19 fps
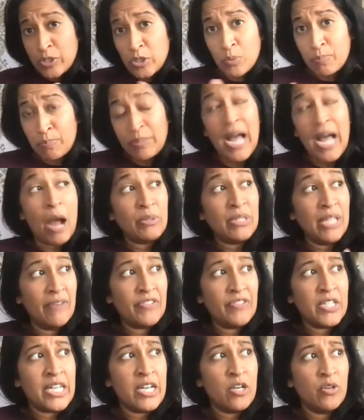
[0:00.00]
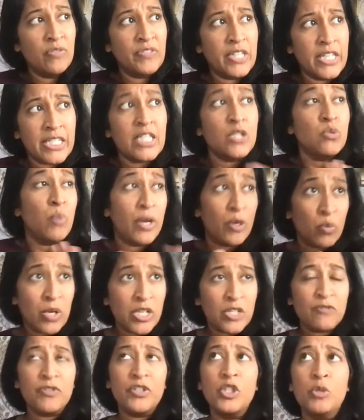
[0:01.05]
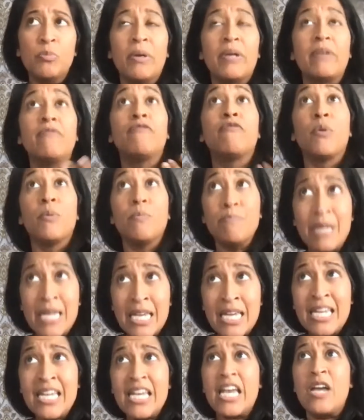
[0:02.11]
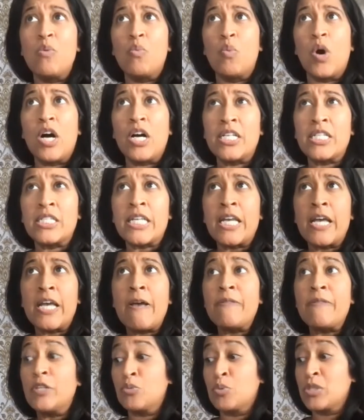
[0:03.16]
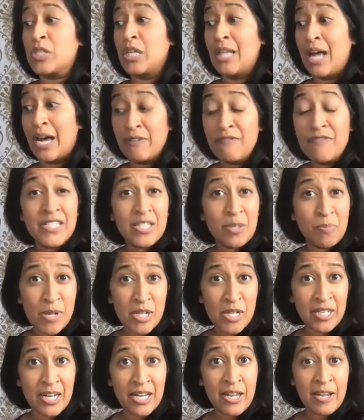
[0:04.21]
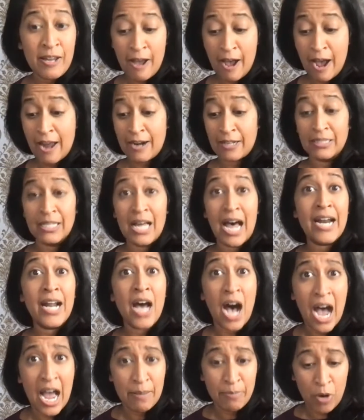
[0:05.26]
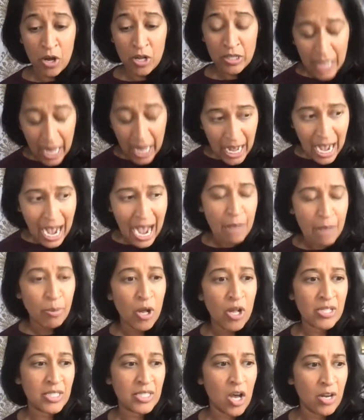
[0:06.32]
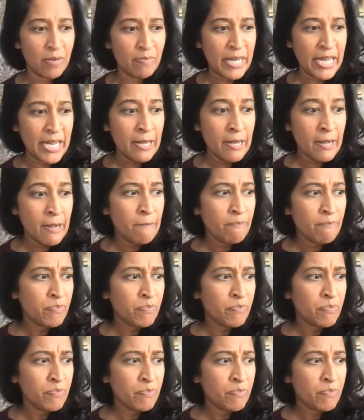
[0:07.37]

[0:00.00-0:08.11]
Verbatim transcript: So pl- I would love to hear if this yeah. is what it was for you, but for me, it was this was a lot of visibility. I had a lot of eyeball, a lot of eyeballs on me.